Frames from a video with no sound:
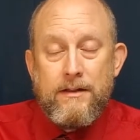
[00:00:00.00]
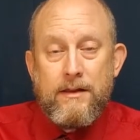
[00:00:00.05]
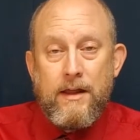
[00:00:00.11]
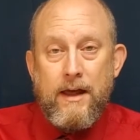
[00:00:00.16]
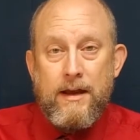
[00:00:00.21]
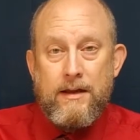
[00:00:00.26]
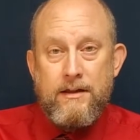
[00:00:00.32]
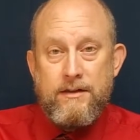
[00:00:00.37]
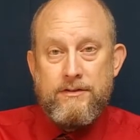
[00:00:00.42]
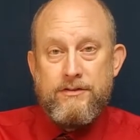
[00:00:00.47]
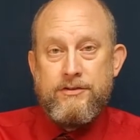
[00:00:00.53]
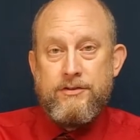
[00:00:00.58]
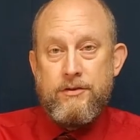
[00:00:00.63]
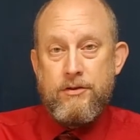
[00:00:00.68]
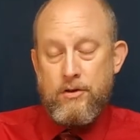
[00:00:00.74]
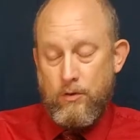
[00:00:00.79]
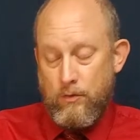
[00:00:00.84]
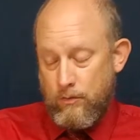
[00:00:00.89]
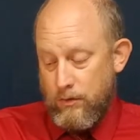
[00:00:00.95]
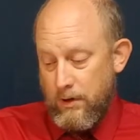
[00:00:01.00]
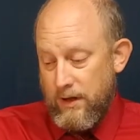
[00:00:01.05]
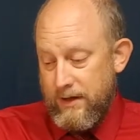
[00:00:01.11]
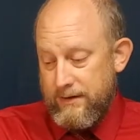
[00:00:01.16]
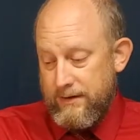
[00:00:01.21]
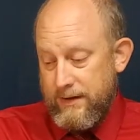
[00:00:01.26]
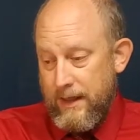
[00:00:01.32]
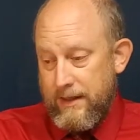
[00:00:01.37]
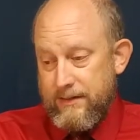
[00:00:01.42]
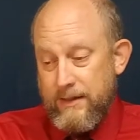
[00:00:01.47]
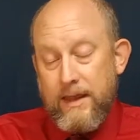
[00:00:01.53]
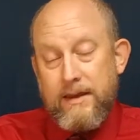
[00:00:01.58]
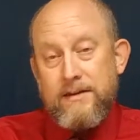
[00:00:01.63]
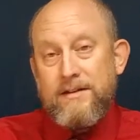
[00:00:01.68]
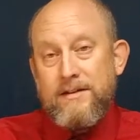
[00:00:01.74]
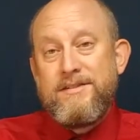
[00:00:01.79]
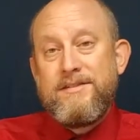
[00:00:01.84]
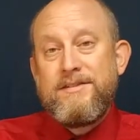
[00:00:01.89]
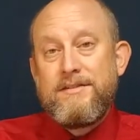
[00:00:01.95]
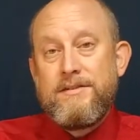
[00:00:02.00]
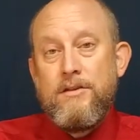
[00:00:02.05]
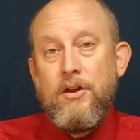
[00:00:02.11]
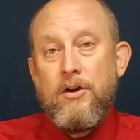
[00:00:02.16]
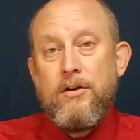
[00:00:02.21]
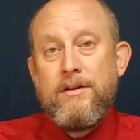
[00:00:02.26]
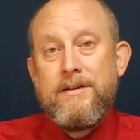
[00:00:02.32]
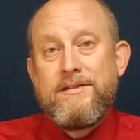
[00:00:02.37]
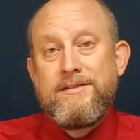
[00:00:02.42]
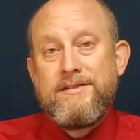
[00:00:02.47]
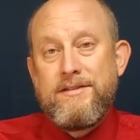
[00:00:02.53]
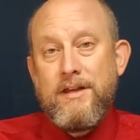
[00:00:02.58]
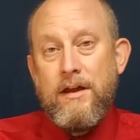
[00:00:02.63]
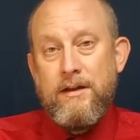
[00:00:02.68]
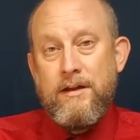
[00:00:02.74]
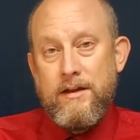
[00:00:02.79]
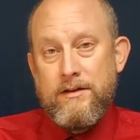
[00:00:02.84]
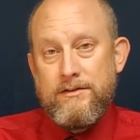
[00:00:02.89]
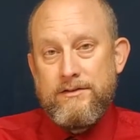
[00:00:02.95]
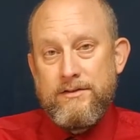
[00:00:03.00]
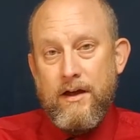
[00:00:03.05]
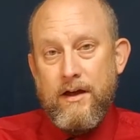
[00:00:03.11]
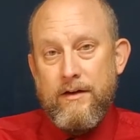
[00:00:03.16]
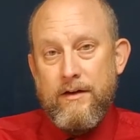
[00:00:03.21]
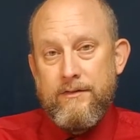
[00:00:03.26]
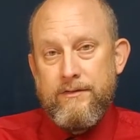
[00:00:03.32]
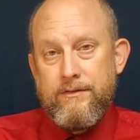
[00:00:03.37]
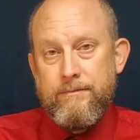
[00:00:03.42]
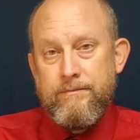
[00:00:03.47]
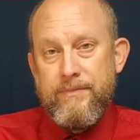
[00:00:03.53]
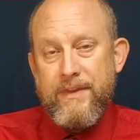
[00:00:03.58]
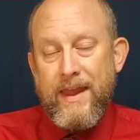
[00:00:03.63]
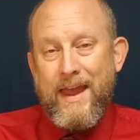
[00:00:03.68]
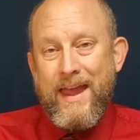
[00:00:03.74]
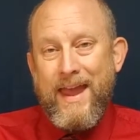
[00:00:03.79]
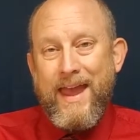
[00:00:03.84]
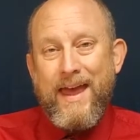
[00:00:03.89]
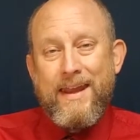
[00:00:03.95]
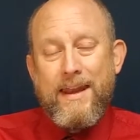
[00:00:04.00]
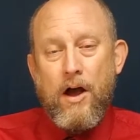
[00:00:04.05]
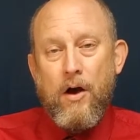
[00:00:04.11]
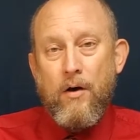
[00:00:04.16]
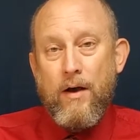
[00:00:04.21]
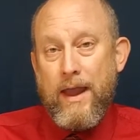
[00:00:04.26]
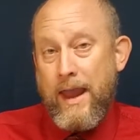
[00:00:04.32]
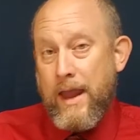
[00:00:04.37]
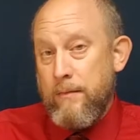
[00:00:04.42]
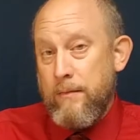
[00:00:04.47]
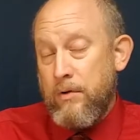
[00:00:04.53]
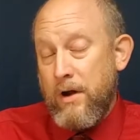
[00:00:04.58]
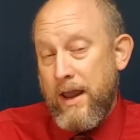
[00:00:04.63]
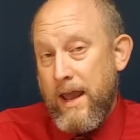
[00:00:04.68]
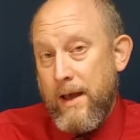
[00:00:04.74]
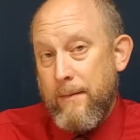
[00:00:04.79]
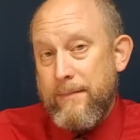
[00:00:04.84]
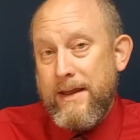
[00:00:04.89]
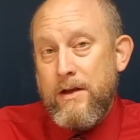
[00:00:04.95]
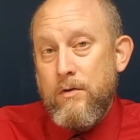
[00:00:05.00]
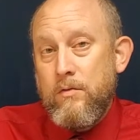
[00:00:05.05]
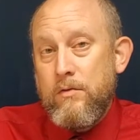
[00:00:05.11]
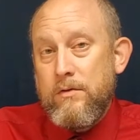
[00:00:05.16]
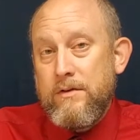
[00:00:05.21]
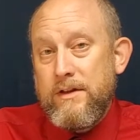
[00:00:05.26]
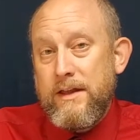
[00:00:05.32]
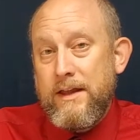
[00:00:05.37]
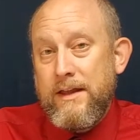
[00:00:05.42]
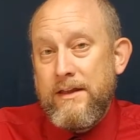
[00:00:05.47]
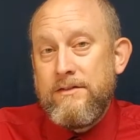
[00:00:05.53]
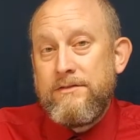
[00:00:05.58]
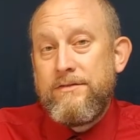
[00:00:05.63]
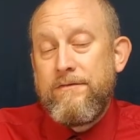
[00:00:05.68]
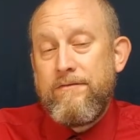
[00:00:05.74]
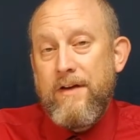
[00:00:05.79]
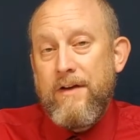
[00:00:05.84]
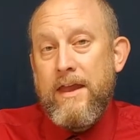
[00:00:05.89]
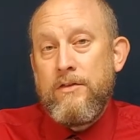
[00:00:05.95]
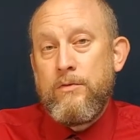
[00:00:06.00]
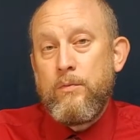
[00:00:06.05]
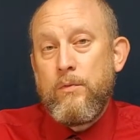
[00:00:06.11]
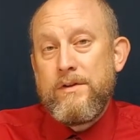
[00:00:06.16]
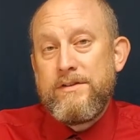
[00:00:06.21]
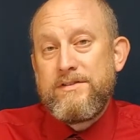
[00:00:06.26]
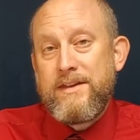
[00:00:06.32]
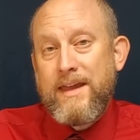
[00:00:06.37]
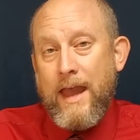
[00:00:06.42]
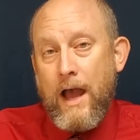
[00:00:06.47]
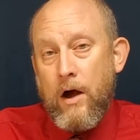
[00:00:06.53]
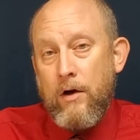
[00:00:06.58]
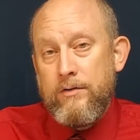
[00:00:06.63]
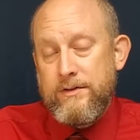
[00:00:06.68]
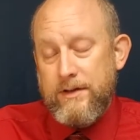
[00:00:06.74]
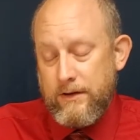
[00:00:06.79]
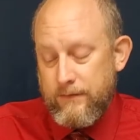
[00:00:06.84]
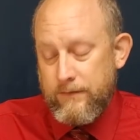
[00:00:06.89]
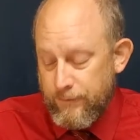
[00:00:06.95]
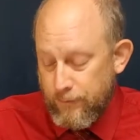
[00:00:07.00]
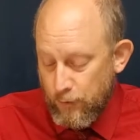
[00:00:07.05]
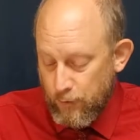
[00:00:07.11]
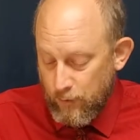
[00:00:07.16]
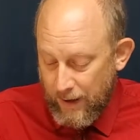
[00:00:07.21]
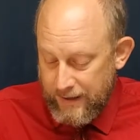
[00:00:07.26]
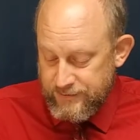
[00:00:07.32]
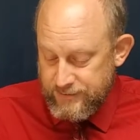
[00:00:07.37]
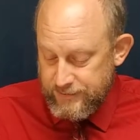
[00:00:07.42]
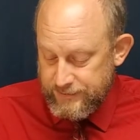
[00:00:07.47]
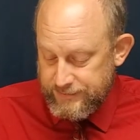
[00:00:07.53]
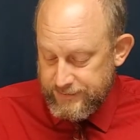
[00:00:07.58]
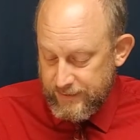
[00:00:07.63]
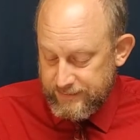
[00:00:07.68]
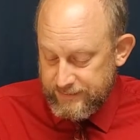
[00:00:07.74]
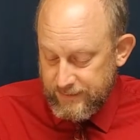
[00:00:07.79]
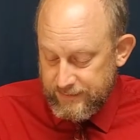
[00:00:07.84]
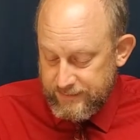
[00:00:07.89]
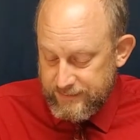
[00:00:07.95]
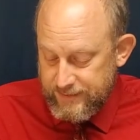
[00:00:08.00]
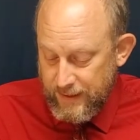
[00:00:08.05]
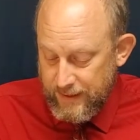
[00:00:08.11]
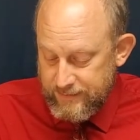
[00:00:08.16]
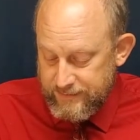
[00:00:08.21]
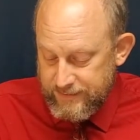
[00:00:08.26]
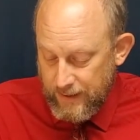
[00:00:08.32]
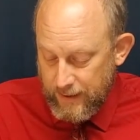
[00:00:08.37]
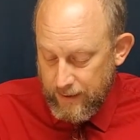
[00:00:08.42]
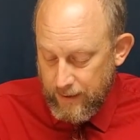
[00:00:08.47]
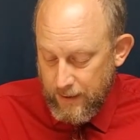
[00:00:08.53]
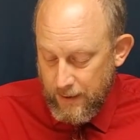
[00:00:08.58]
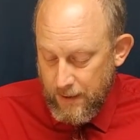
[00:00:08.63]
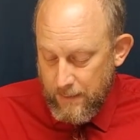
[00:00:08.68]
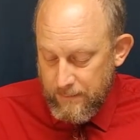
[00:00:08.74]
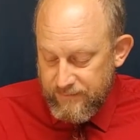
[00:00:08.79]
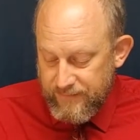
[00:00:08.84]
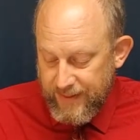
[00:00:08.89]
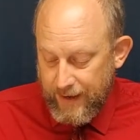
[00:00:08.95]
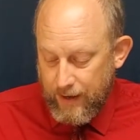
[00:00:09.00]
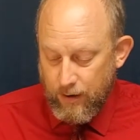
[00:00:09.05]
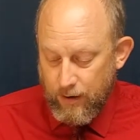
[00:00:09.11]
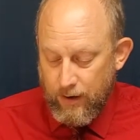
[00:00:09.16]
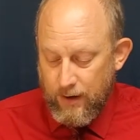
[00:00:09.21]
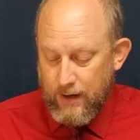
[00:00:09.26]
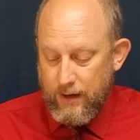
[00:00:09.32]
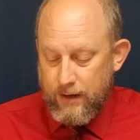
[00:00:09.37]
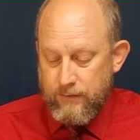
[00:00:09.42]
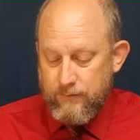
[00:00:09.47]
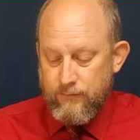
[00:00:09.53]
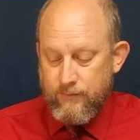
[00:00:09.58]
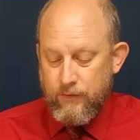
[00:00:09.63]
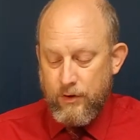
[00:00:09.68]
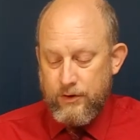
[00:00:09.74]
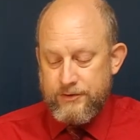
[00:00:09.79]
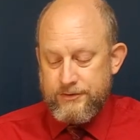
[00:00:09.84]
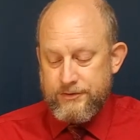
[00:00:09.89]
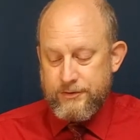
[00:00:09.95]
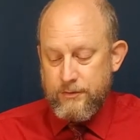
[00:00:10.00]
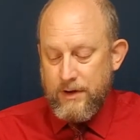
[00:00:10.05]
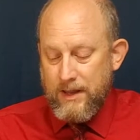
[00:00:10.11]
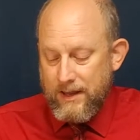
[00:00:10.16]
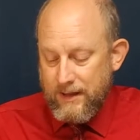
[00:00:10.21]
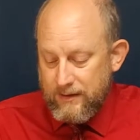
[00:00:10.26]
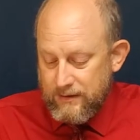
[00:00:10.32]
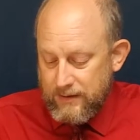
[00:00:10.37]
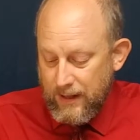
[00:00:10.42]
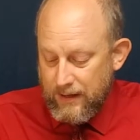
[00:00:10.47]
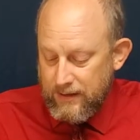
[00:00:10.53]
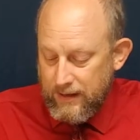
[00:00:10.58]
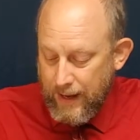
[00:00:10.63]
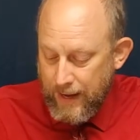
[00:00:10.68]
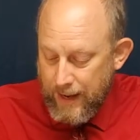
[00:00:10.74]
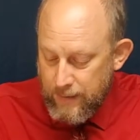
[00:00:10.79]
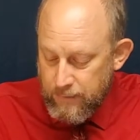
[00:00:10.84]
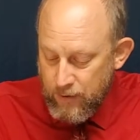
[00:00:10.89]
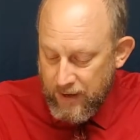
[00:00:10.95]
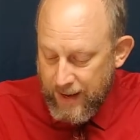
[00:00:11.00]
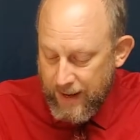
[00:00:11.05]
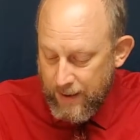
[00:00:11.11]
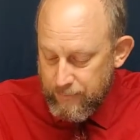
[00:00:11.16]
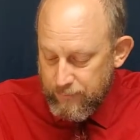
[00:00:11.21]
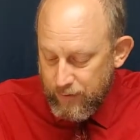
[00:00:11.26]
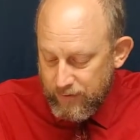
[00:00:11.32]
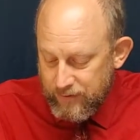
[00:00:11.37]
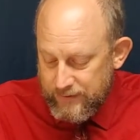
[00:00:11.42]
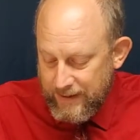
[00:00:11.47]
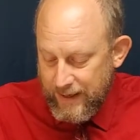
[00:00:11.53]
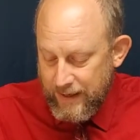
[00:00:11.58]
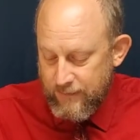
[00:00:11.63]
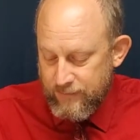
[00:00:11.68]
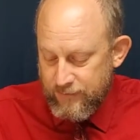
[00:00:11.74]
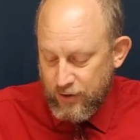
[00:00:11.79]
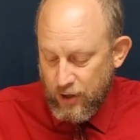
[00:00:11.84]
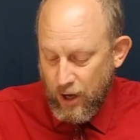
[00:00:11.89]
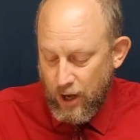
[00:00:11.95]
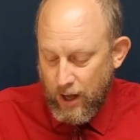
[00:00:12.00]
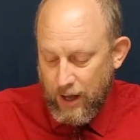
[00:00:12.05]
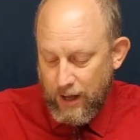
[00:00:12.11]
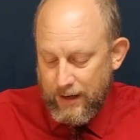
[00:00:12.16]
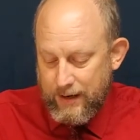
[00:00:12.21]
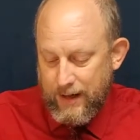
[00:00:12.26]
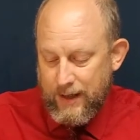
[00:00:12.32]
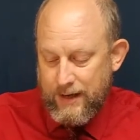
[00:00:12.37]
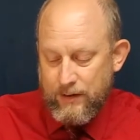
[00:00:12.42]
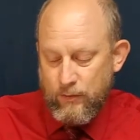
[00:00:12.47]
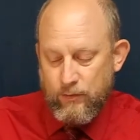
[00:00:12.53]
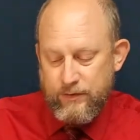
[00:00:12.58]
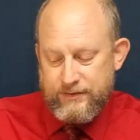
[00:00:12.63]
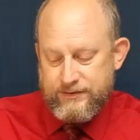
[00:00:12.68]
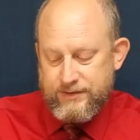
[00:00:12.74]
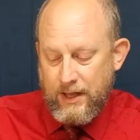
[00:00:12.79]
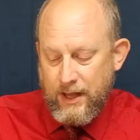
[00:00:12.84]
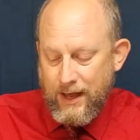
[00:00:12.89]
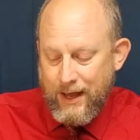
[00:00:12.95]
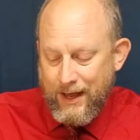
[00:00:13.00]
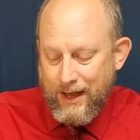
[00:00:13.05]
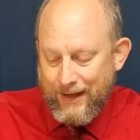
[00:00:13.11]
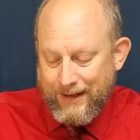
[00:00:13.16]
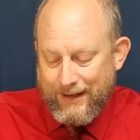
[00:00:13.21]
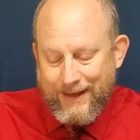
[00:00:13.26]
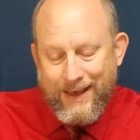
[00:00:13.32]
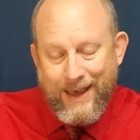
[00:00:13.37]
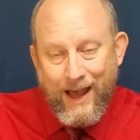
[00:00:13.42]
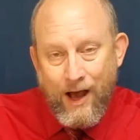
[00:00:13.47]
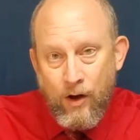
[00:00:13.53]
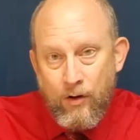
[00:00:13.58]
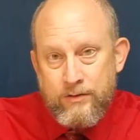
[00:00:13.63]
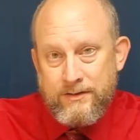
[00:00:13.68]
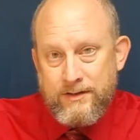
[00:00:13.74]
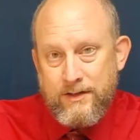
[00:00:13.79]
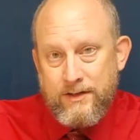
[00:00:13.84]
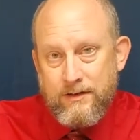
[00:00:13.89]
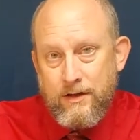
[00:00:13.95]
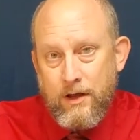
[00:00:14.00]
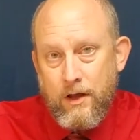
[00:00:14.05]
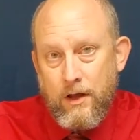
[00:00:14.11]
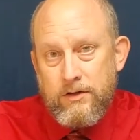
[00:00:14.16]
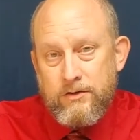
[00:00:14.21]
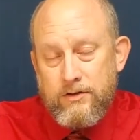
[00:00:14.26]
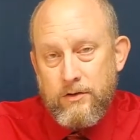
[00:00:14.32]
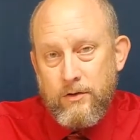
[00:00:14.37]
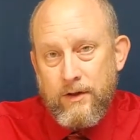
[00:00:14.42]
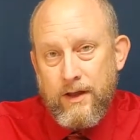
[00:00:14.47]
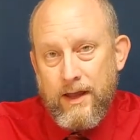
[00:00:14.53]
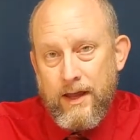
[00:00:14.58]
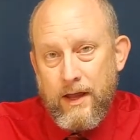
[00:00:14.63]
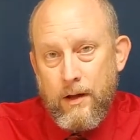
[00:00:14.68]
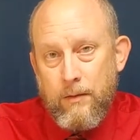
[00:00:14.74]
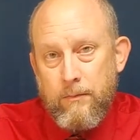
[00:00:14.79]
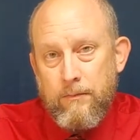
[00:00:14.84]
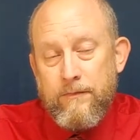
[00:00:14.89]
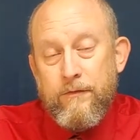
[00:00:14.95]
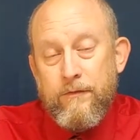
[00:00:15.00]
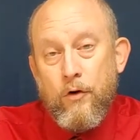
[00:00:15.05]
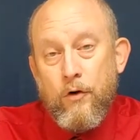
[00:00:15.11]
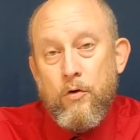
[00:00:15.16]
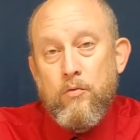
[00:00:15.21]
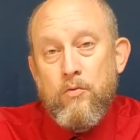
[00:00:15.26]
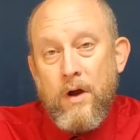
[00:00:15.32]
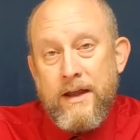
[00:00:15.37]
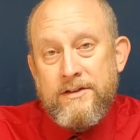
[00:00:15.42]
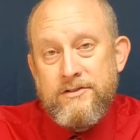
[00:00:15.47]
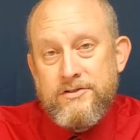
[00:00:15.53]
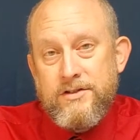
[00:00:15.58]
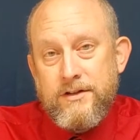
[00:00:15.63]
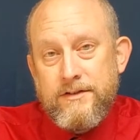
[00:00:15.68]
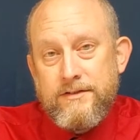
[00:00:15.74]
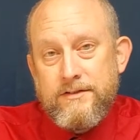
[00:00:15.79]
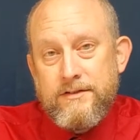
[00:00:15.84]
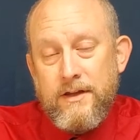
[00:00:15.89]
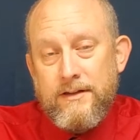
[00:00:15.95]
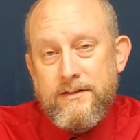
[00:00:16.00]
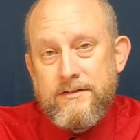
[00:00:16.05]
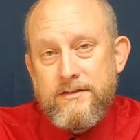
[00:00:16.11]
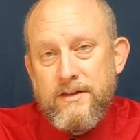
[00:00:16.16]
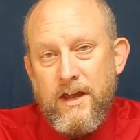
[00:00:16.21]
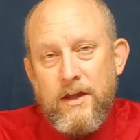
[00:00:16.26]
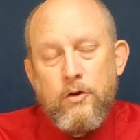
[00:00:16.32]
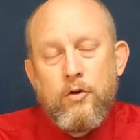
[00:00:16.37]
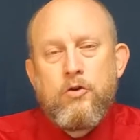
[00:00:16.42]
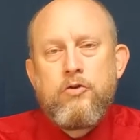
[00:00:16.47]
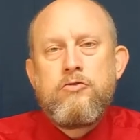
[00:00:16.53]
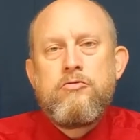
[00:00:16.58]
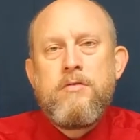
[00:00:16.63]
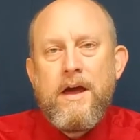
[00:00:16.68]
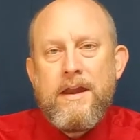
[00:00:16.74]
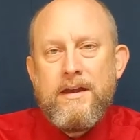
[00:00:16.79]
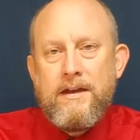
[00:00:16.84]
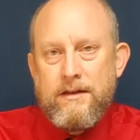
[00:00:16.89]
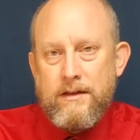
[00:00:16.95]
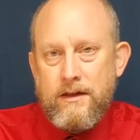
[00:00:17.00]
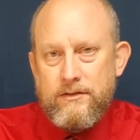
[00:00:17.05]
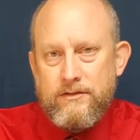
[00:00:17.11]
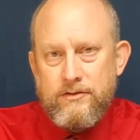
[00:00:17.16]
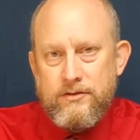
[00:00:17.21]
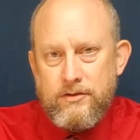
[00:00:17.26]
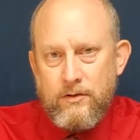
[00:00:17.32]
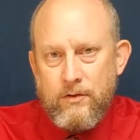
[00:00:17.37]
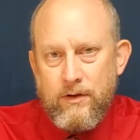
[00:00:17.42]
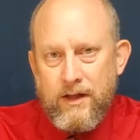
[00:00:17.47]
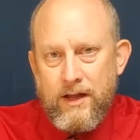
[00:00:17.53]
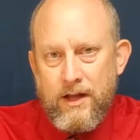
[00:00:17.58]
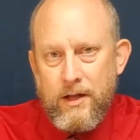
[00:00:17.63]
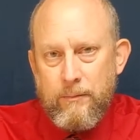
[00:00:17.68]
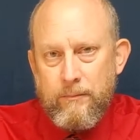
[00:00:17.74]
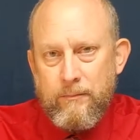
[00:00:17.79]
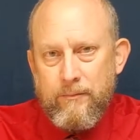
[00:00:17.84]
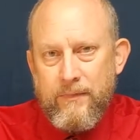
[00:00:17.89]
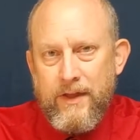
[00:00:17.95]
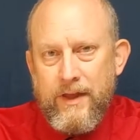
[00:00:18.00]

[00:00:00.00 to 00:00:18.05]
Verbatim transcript: That is the one that they dis, they're descendants of. And how Abraham, he his faith was counted for righteousness. He says that there in verse 3, that Abraham believed God and it was accounted to him for righteousness credited to him.